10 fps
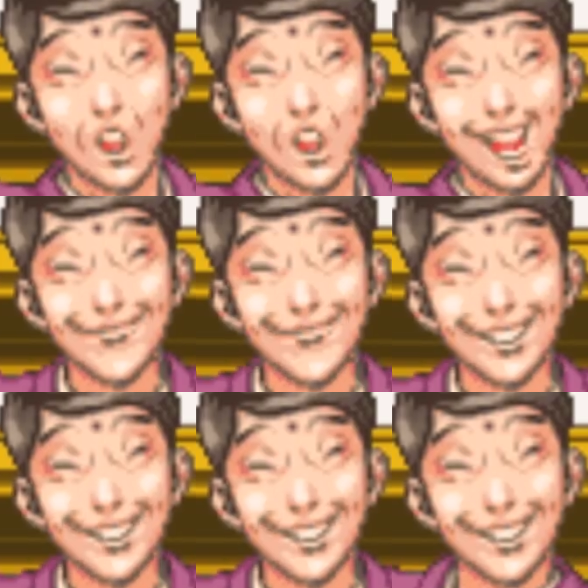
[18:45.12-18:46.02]
Well,
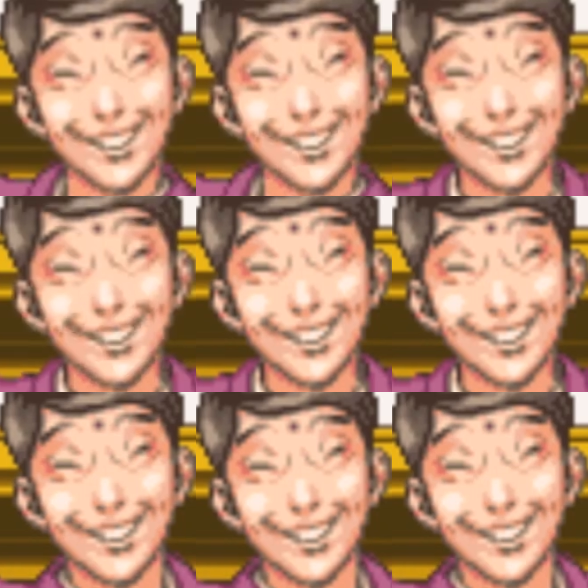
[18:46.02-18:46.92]
the door's
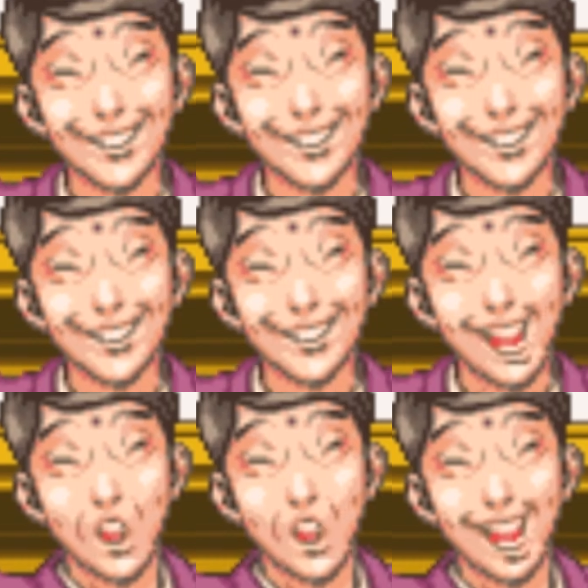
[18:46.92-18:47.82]
half open, you
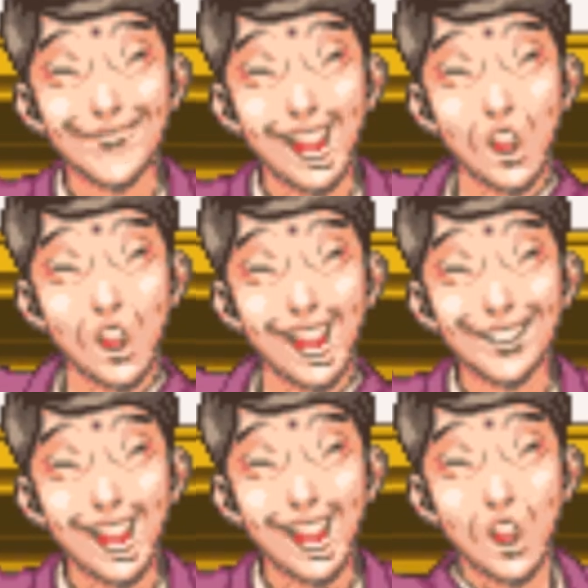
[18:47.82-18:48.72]
see. Isn't
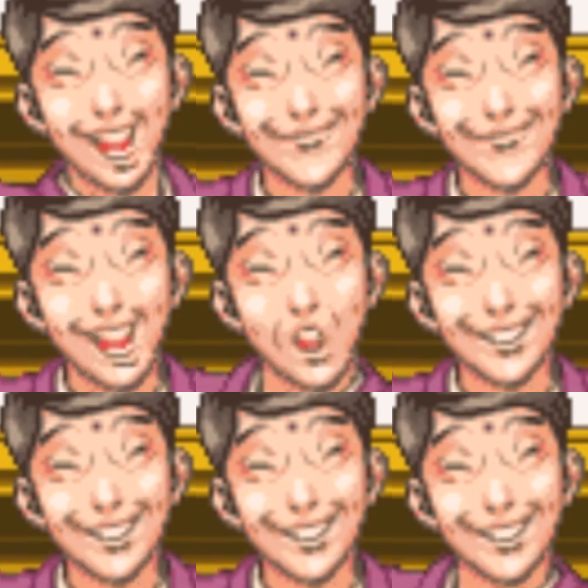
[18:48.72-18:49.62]
it only human to
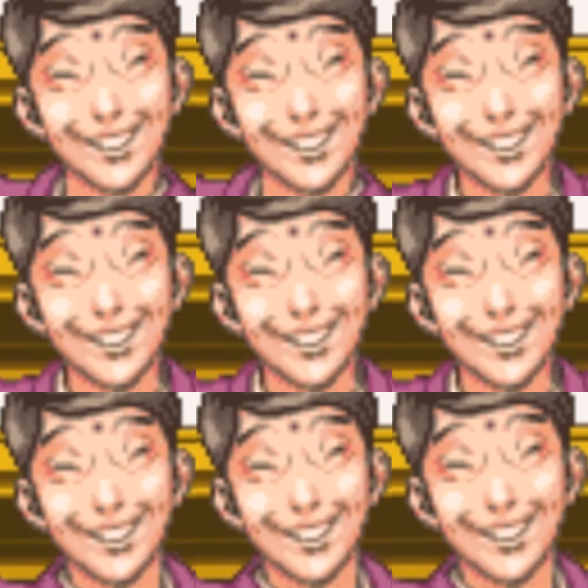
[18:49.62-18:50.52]
want to
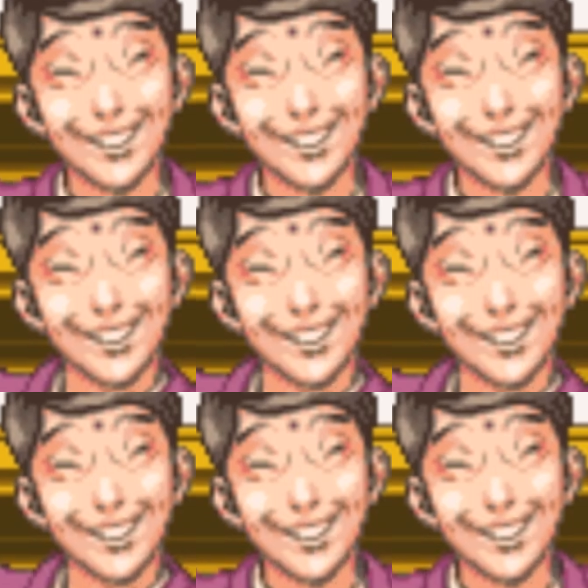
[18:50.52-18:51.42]
peek? I mean,
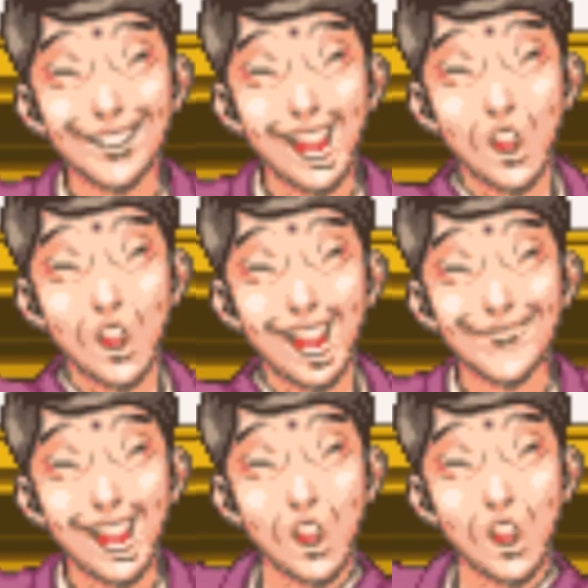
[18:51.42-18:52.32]
I guess.
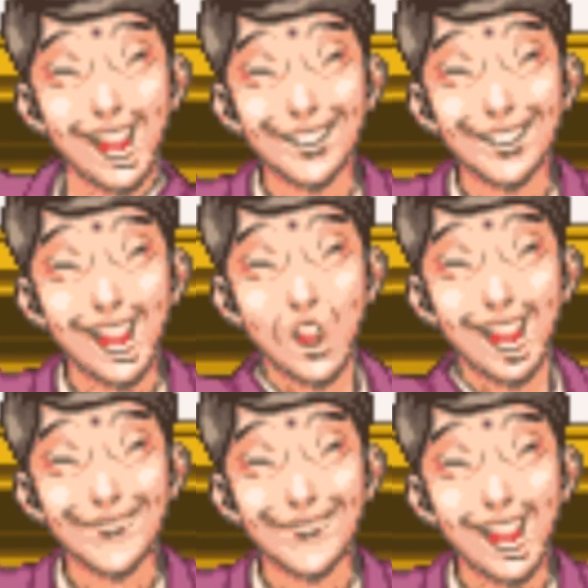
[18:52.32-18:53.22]
We climb
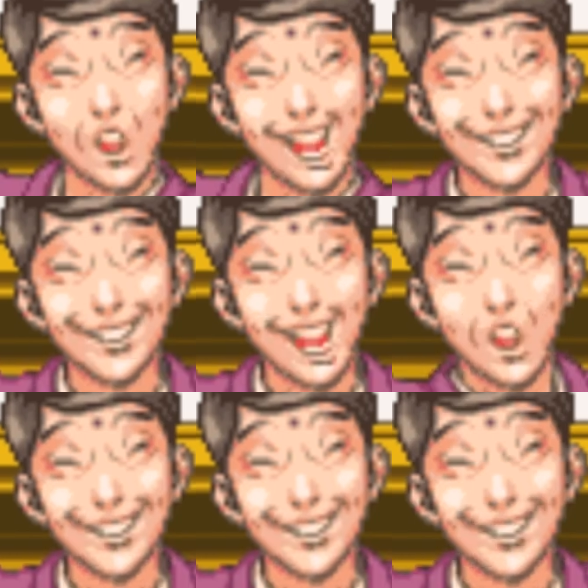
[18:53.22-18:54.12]
mountains because they are
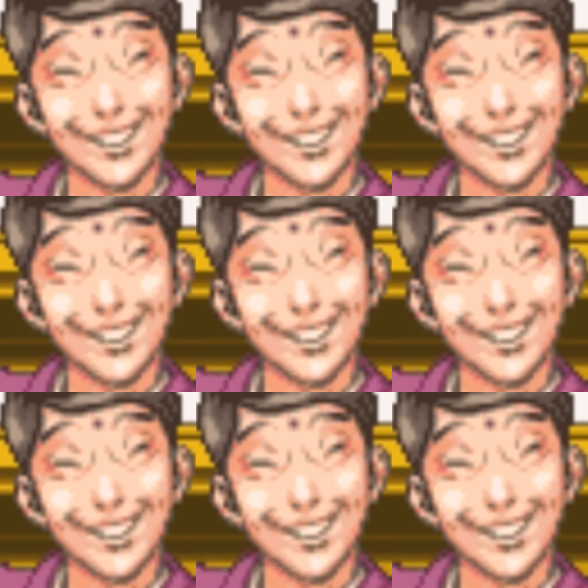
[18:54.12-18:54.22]
there.